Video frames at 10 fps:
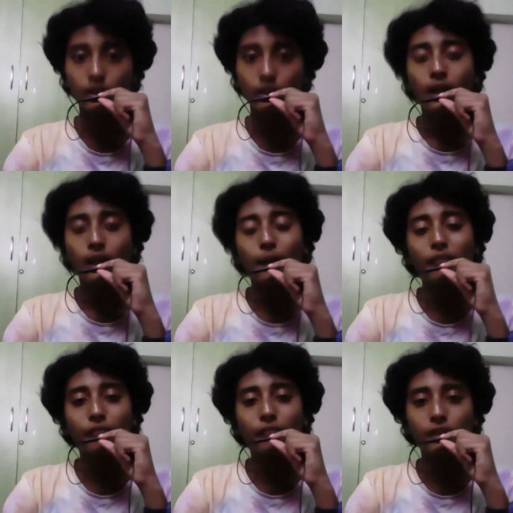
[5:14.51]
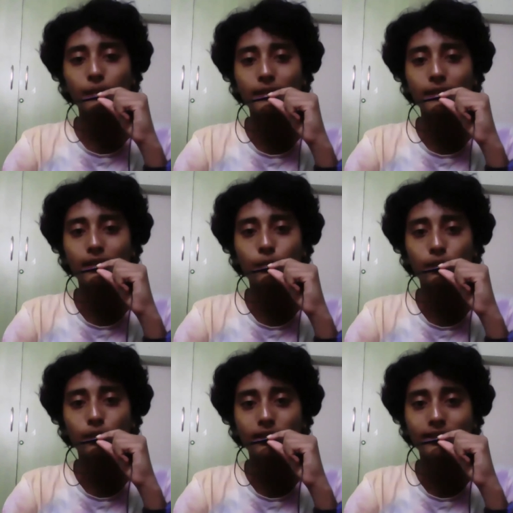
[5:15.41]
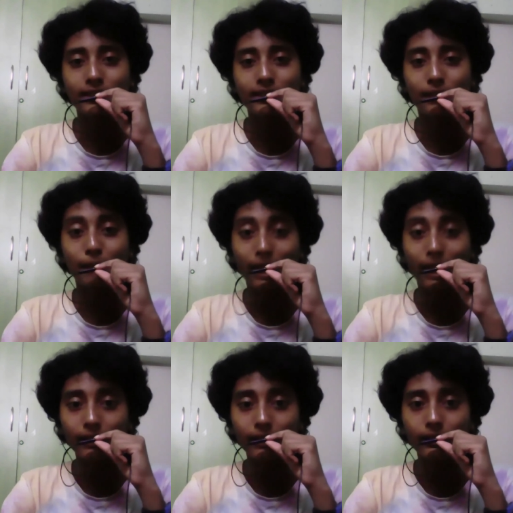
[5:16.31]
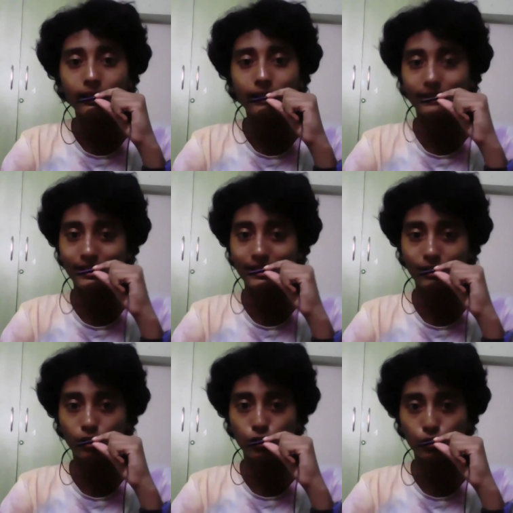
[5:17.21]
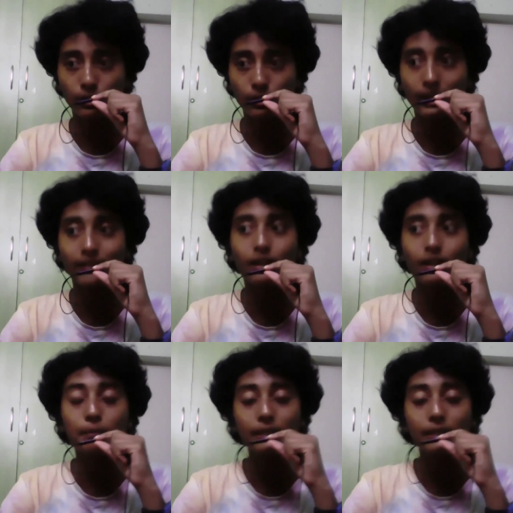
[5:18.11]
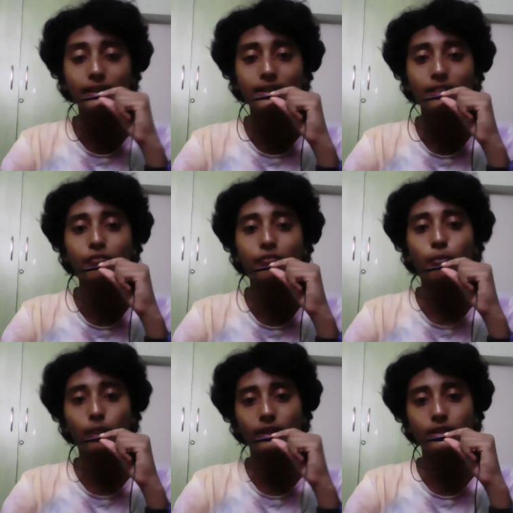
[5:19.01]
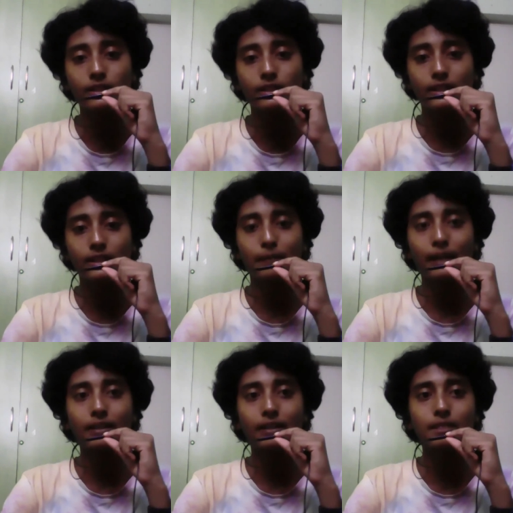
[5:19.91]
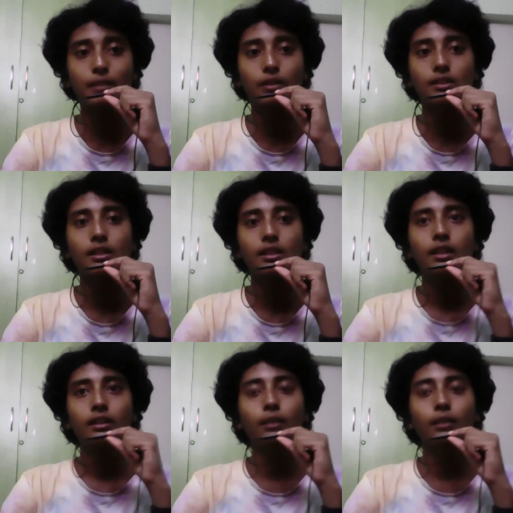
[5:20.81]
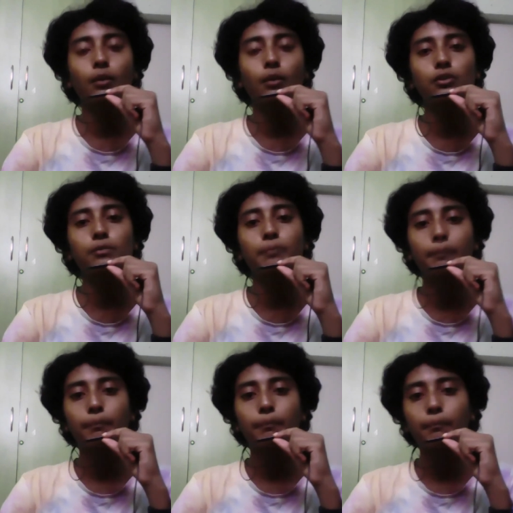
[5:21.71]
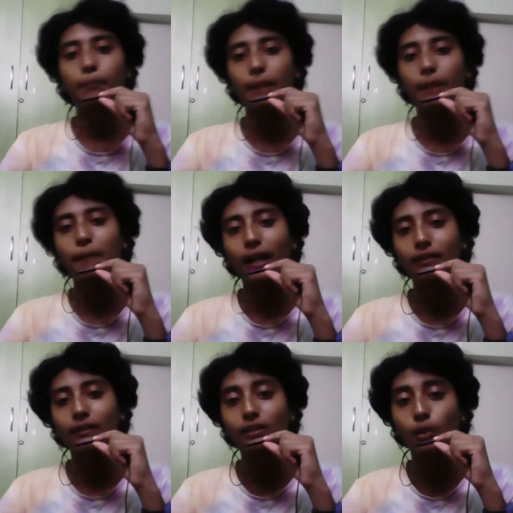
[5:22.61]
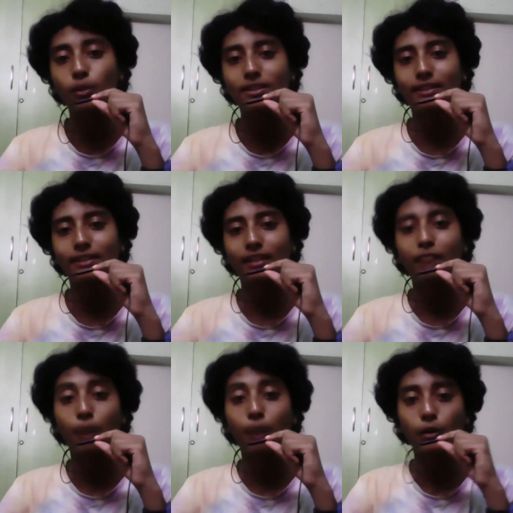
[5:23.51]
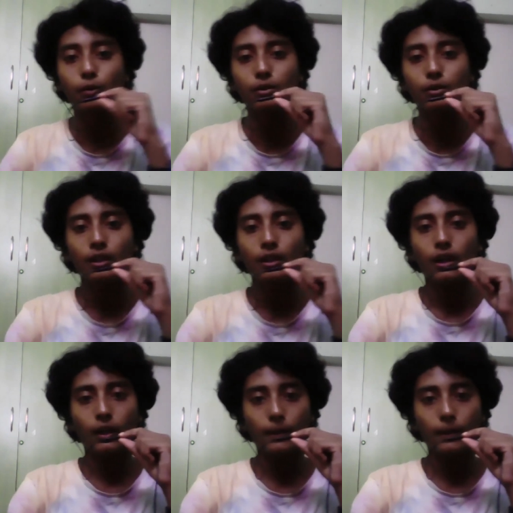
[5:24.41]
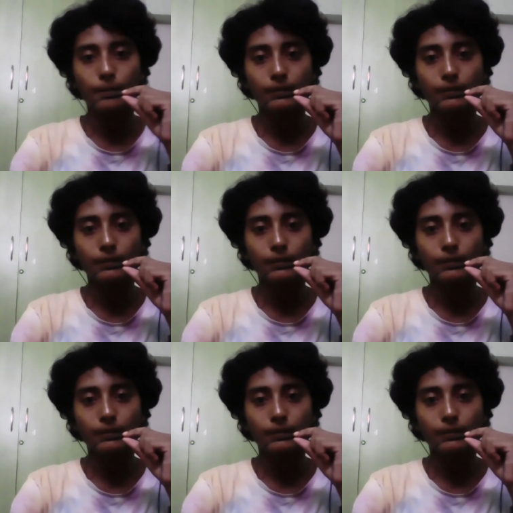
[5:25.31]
about 40% want to stay back and the rest are not sure. And a big reason for wanting to stay back is because they want to pay back the loans that they have borrowed um,